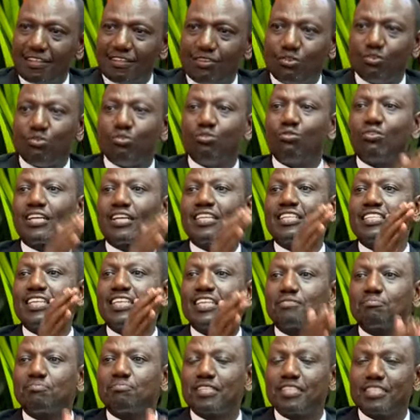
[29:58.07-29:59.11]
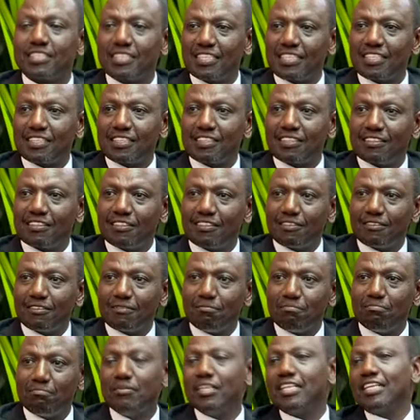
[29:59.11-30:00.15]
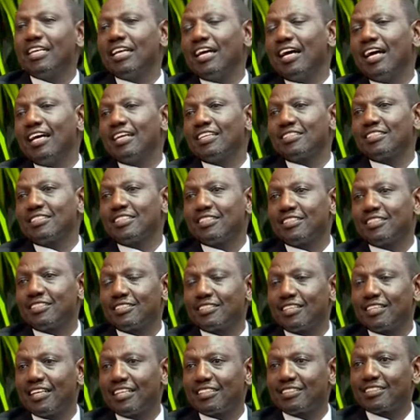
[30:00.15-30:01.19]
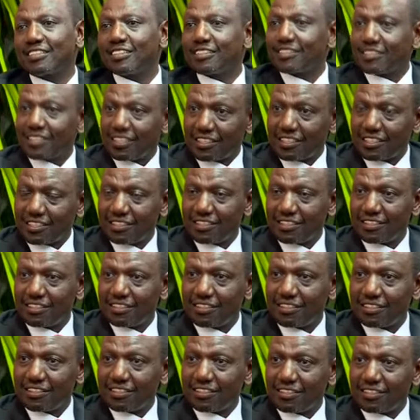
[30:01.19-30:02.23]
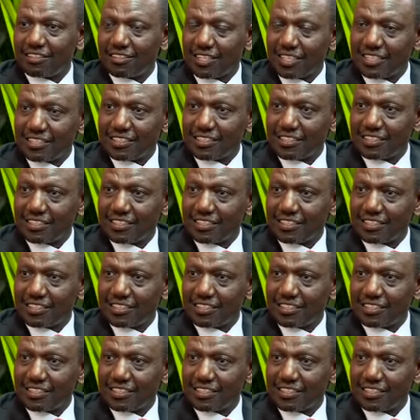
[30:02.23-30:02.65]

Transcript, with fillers: Uhuru Kenyatta as president, me as his assistant. Right?